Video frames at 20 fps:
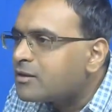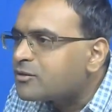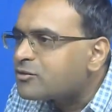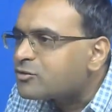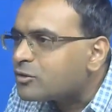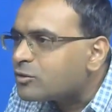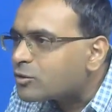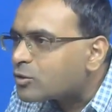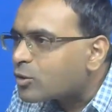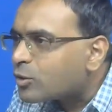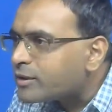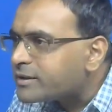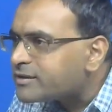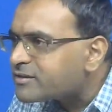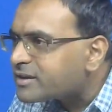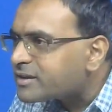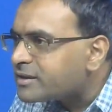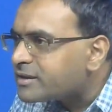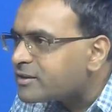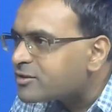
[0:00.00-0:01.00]
So Rohit
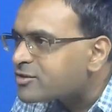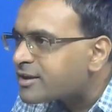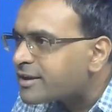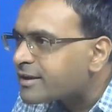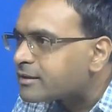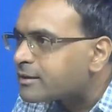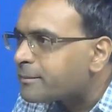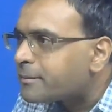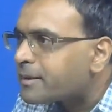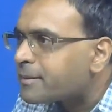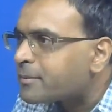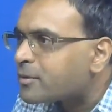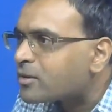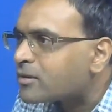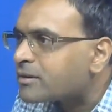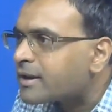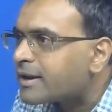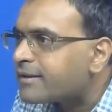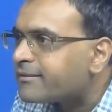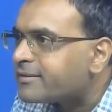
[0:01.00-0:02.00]
said he'll share the paper
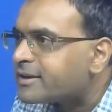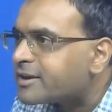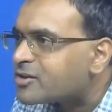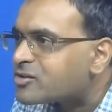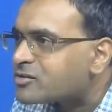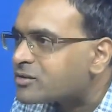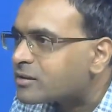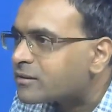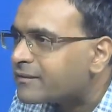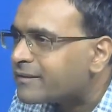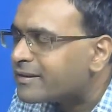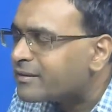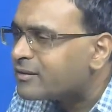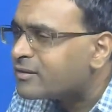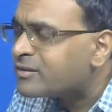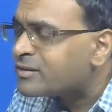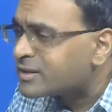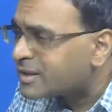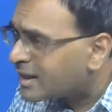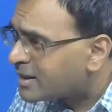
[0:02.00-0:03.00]
on gravitational
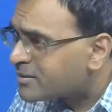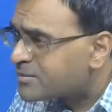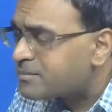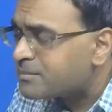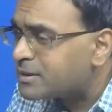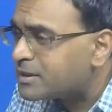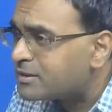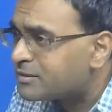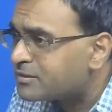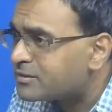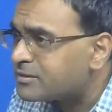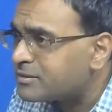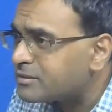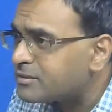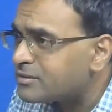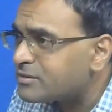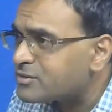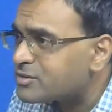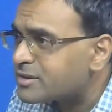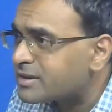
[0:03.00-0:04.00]
waves. Yeah, please
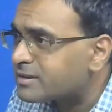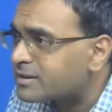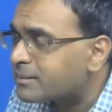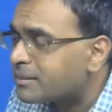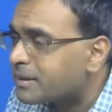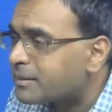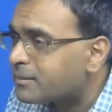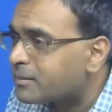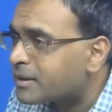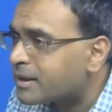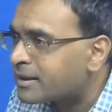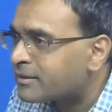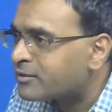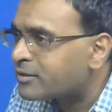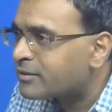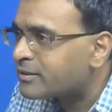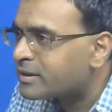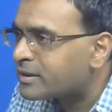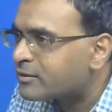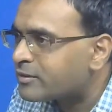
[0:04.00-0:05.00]
share the paper, and
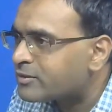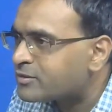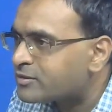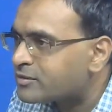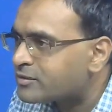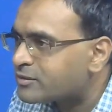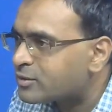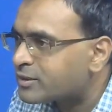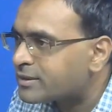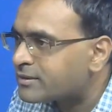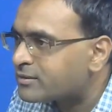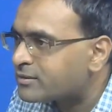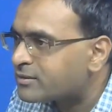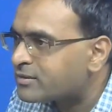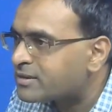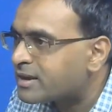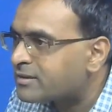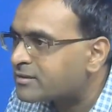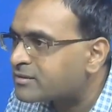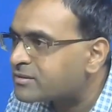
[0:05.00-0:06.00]
if you have any questions, you can
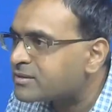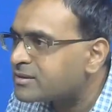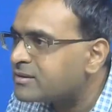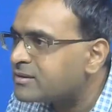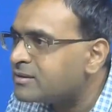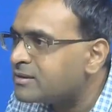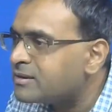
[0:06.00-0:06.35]
just ask.